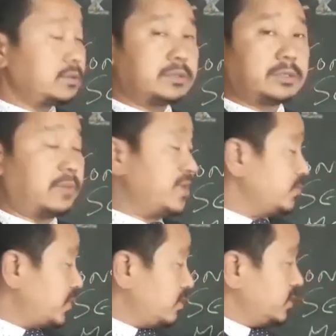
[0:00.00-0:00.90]
coming
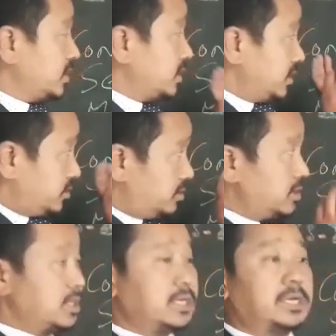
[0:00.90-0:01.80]
from the
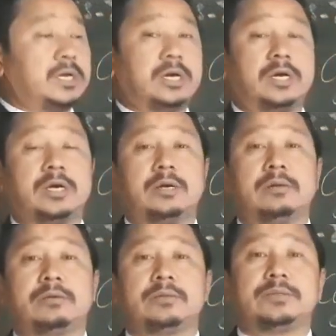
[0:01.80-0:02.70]

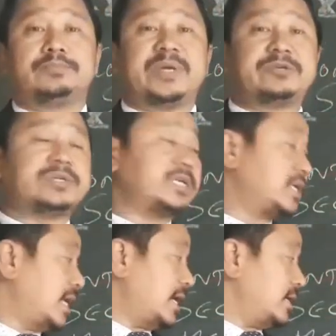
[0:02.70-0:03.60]
pituitary
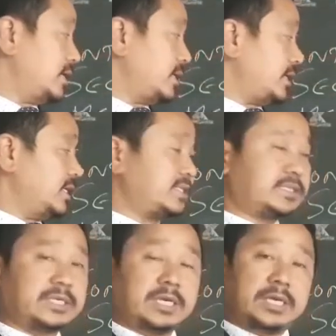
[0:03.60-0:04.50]
gland
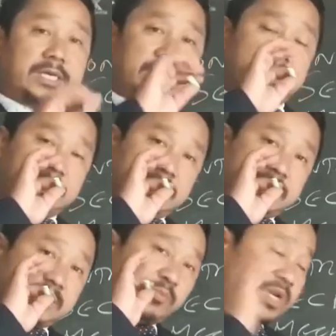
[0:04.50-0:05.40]
is
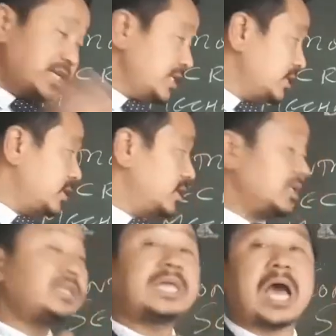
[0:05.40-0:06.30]
stimulating
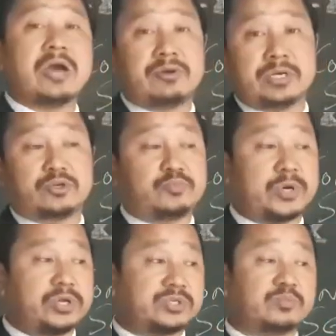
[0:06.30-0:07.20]
the thyroid to
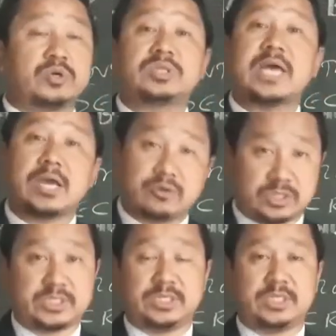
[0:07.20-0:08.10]
produce more
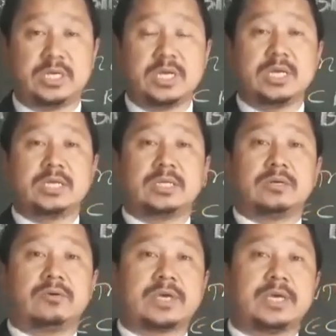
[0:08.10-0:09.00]
thyroxine,
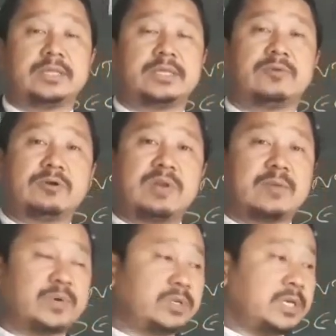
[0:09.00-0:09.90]
okay, then what will
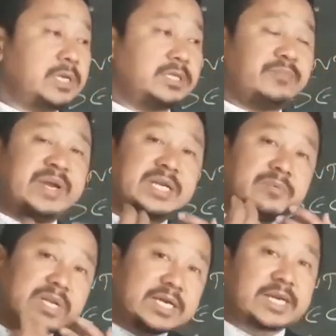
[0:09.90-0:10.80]
happen? The
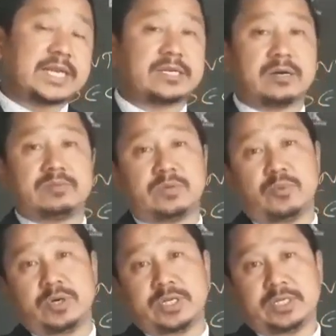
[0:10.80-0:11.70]
metabolic rate of the
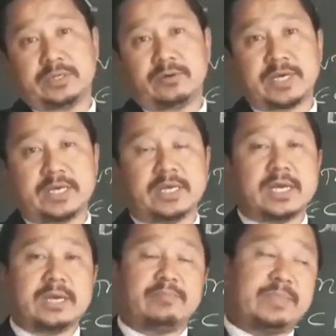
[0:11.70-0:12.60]
body, okay,
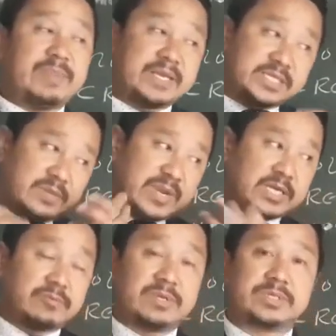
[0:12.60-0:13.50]
basal
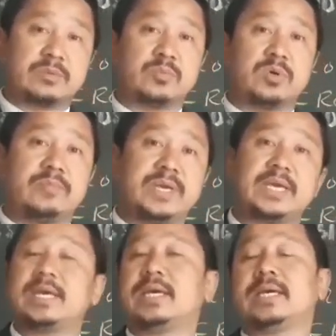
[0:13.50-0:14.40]
metabolism will be